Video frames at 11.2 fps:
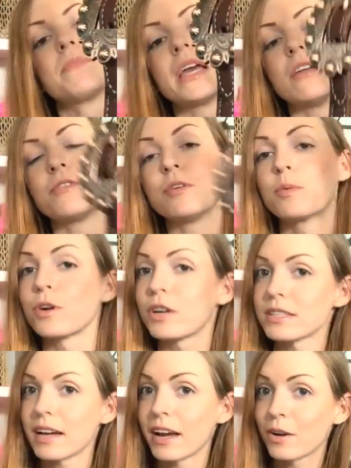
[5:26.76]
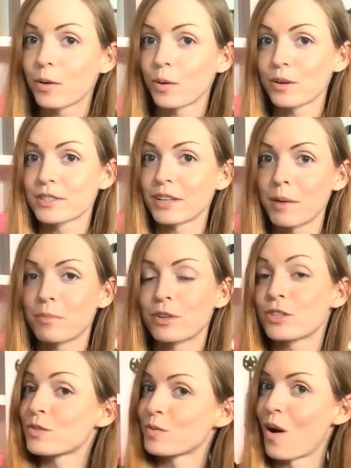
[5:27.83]
And if you were to tie your horse up,
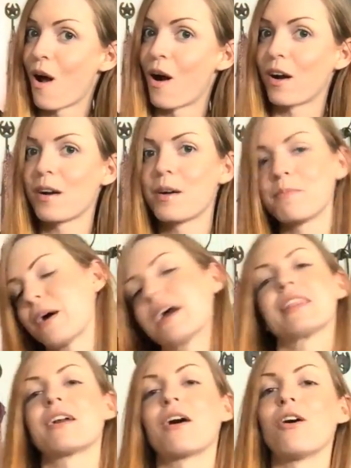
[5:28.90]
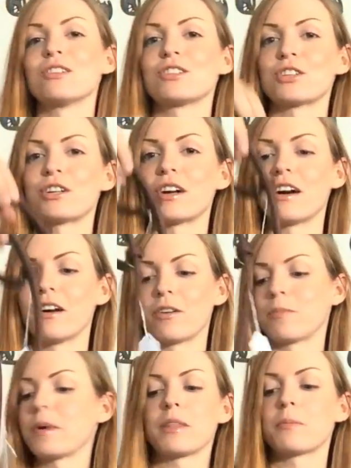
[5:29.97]
which is wrong, by the halter
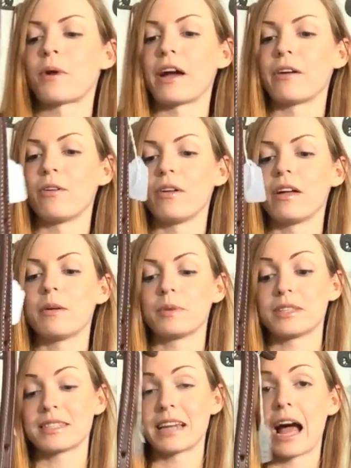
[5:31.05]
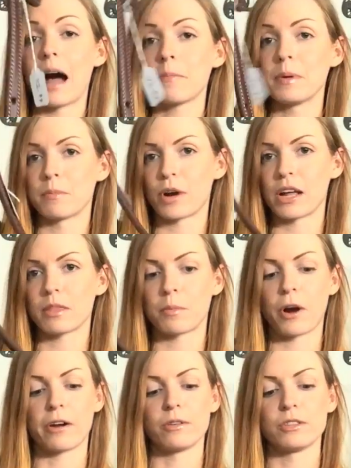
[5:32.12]
or by the bridle, it would snap and break the
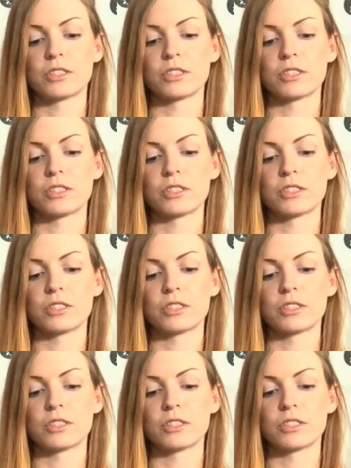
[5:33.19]
bridle.